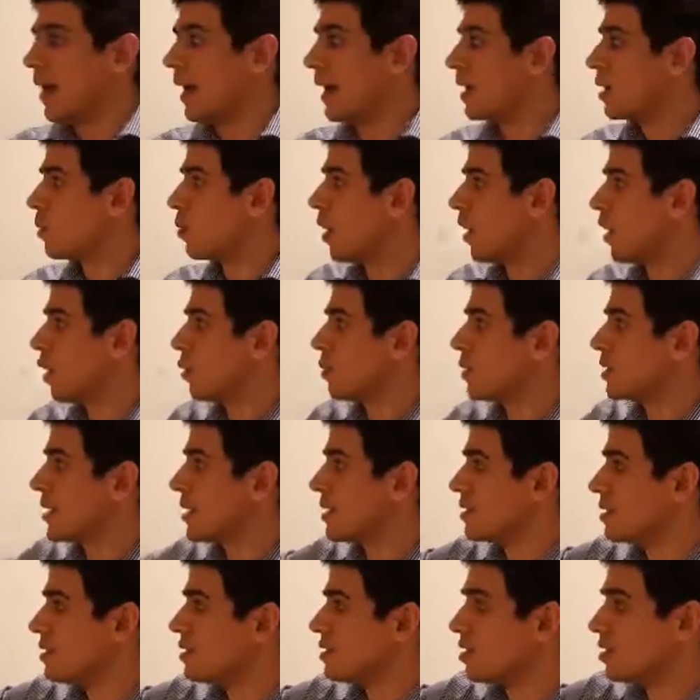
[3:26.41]
and it
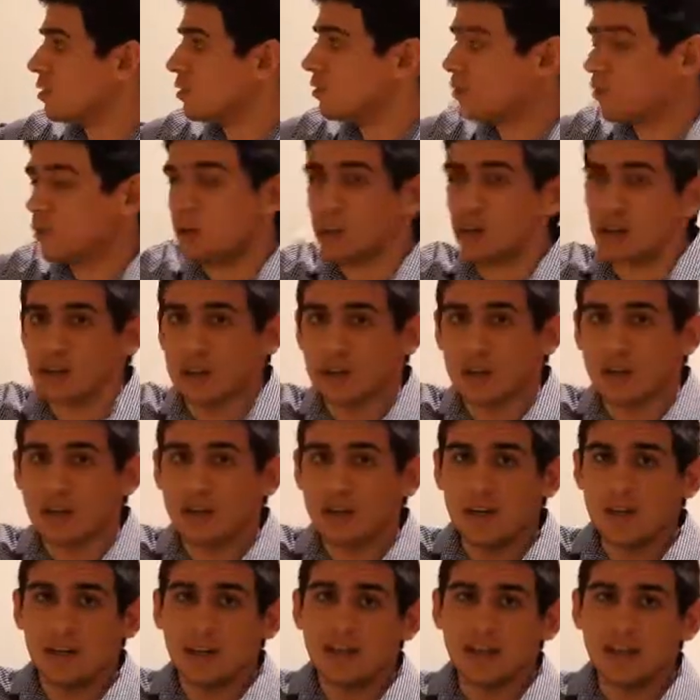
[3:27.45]
prioritizes your future
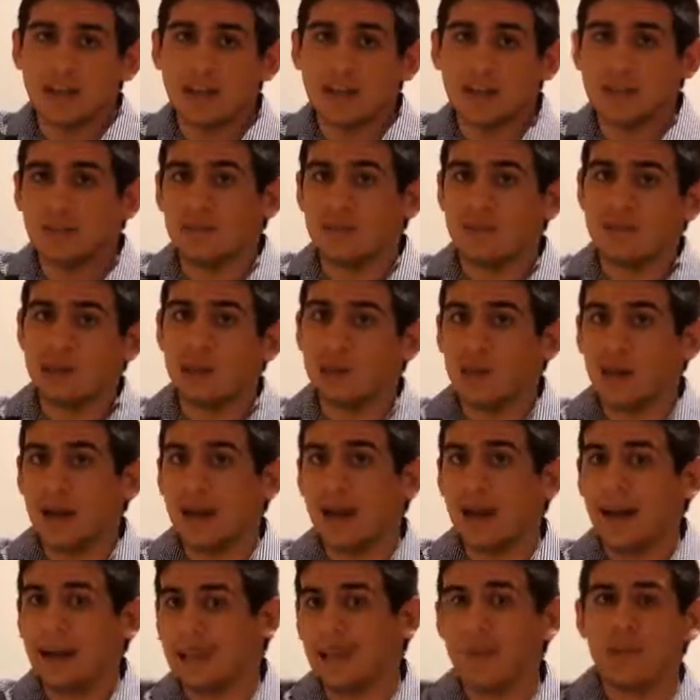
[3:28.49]
so that you don't
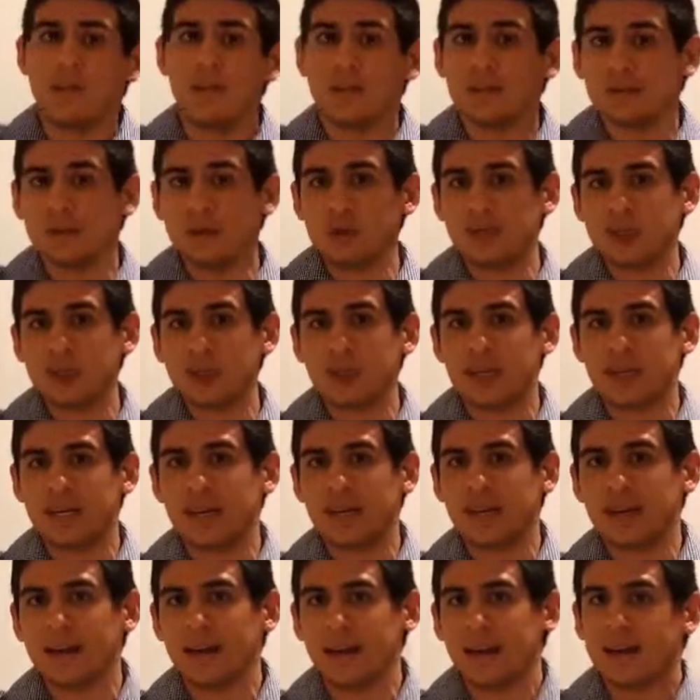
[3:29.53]
end up in the future one
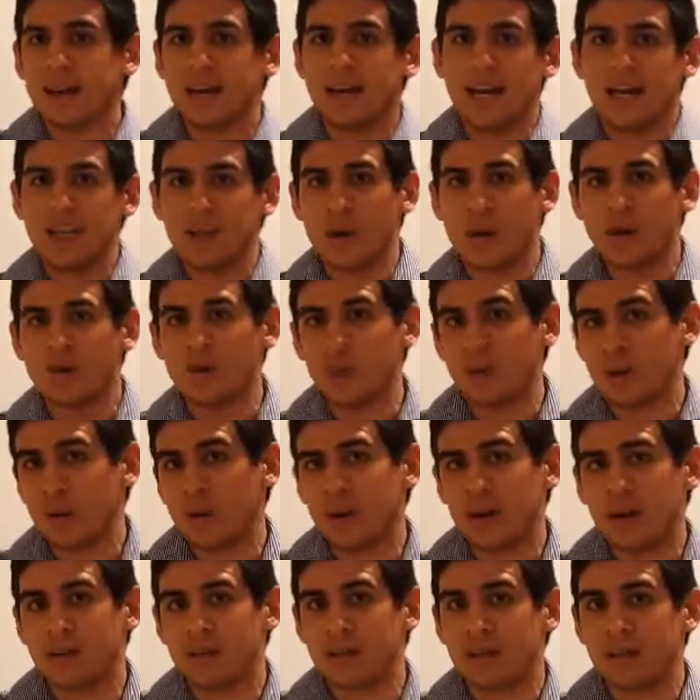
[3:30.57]
day and you haven't
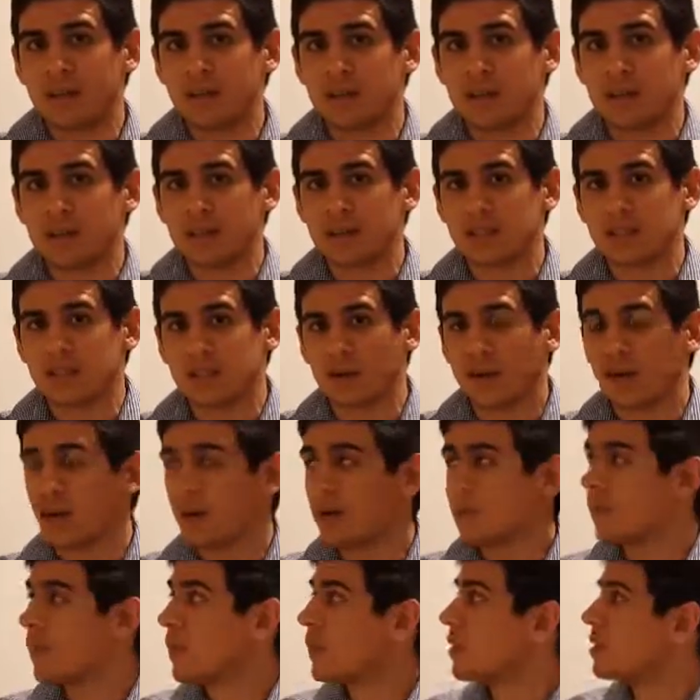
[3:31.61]
prepared for those things at
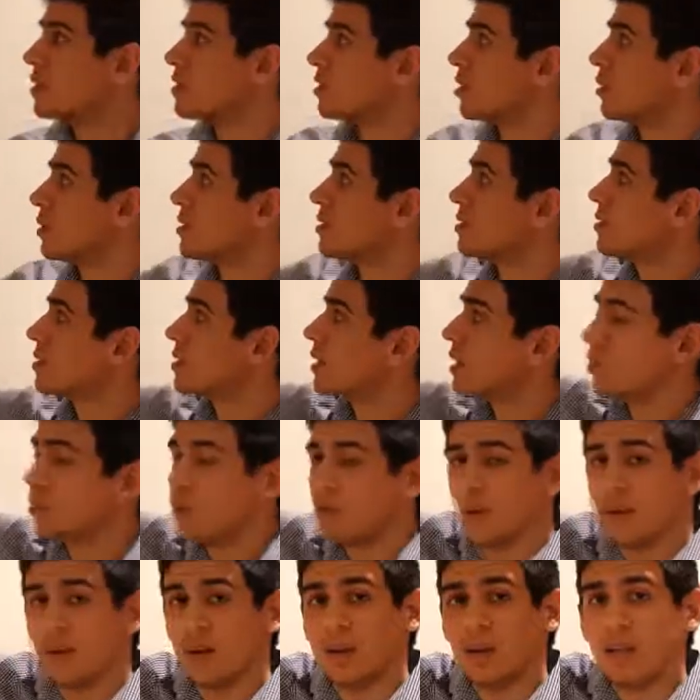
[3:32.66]
all. So step
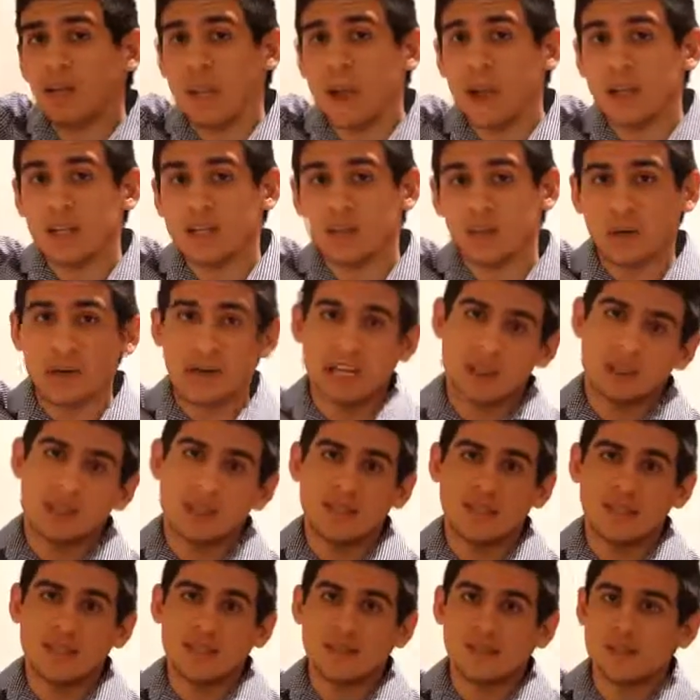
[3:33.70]
1, mandatory
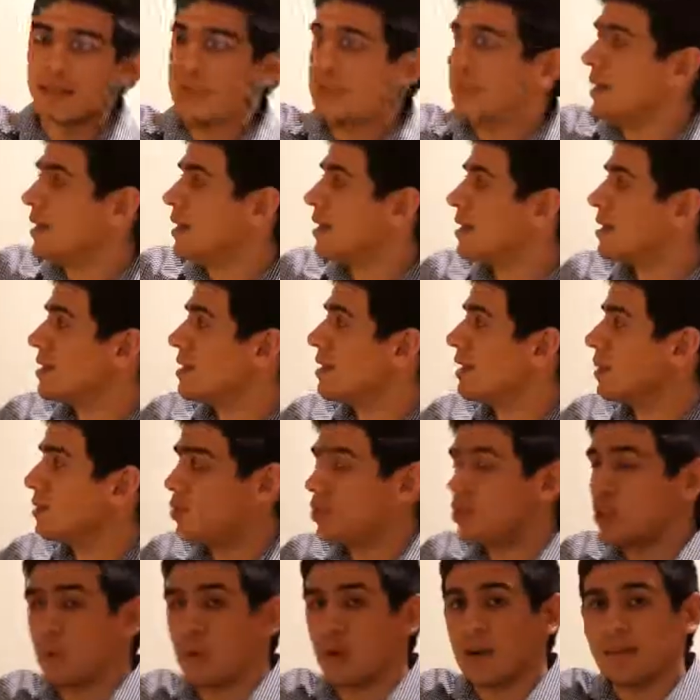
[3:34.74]
expenses, and step
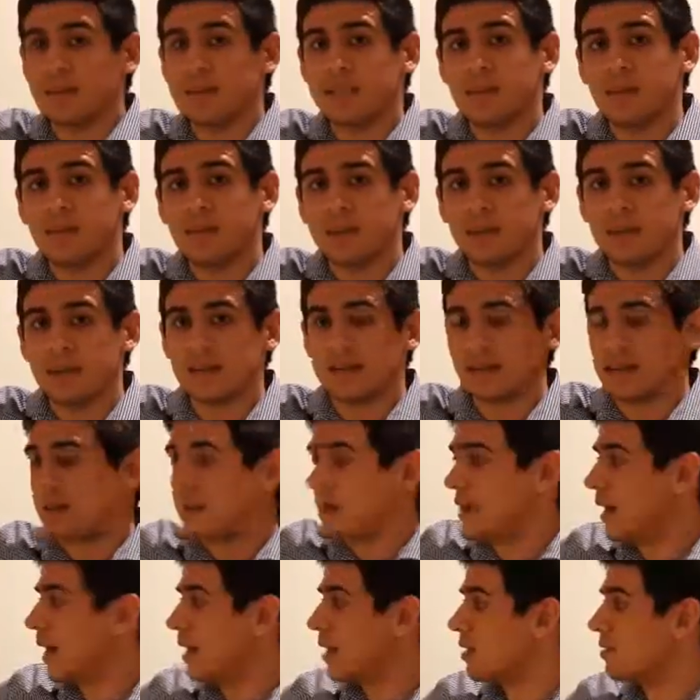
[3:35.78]
2, our savings,
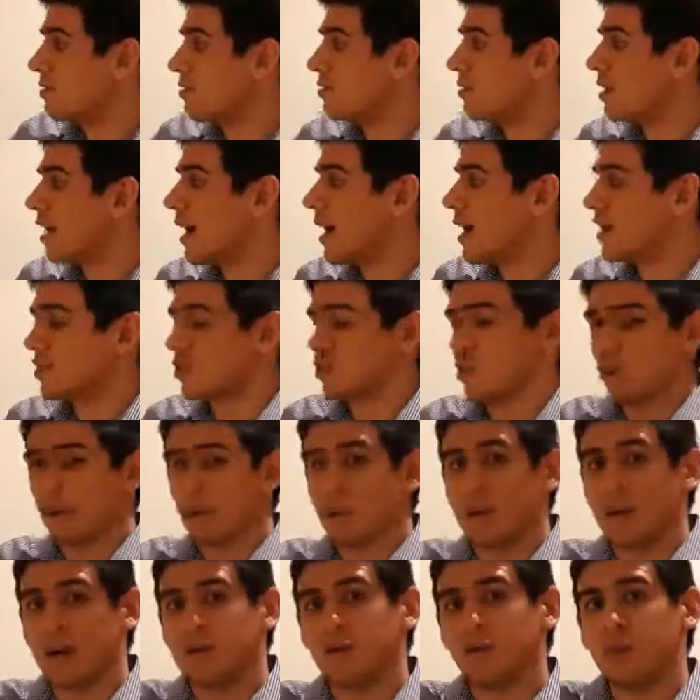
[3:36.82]
and then last, with
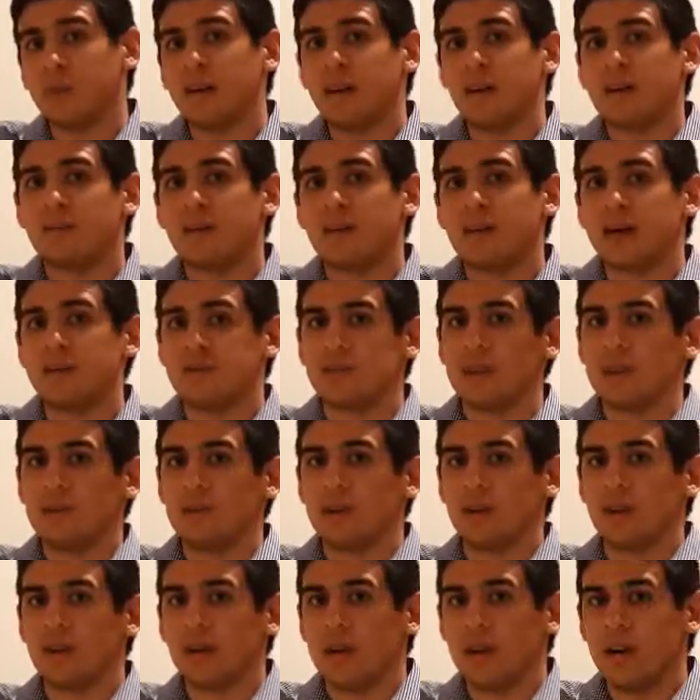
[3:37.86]
whatever we have left
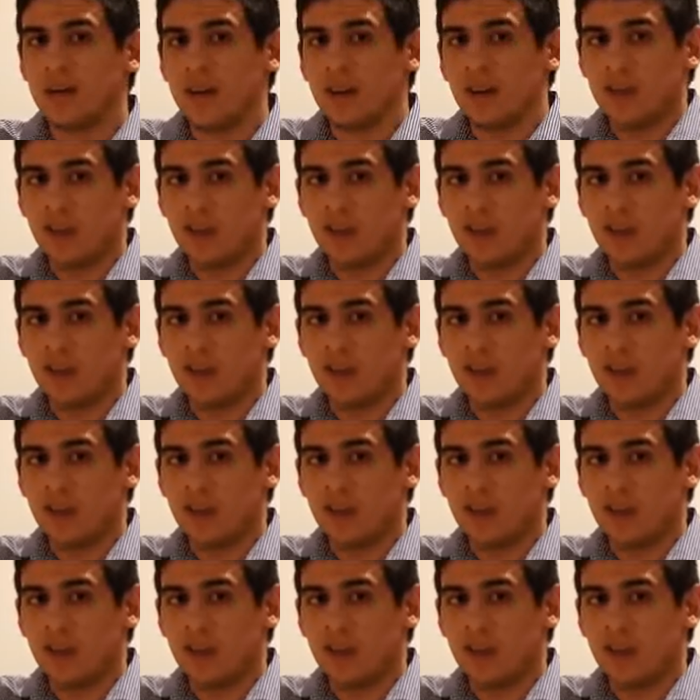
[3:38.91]
over,